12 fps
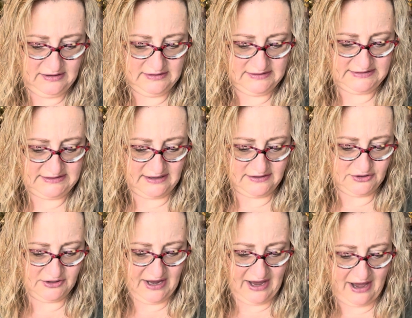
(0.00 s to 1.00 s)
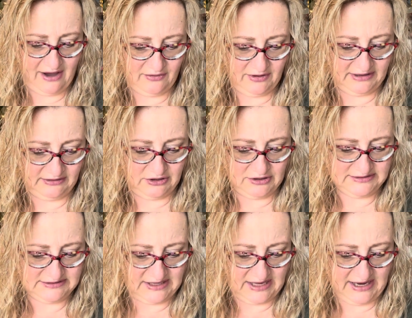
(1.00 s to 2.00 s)
Standard cowl. It
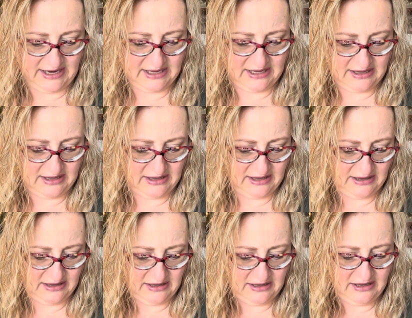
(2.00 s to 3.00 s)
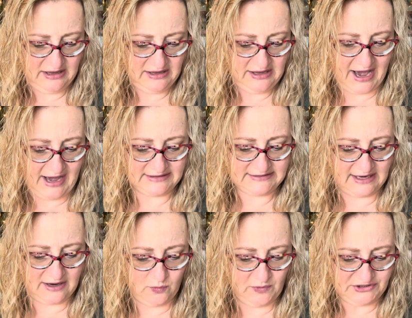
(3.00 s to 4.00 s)
looks like, yeah, it's
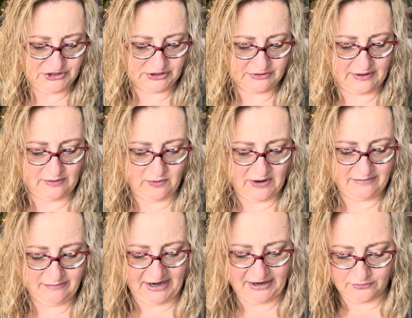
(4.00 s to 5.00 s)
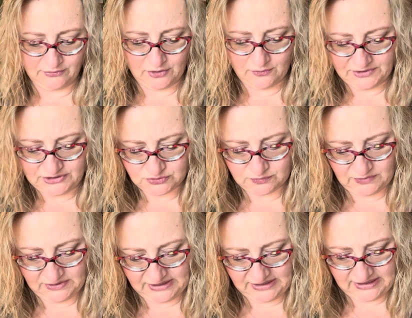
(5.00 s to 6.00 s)
like a wintry one, but I don't know which
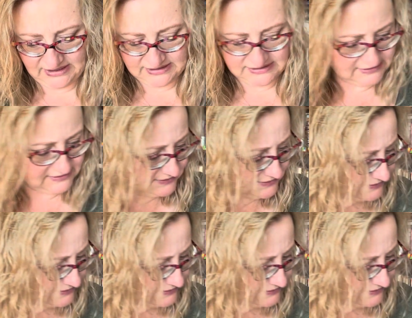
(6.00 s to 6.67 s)
one it is.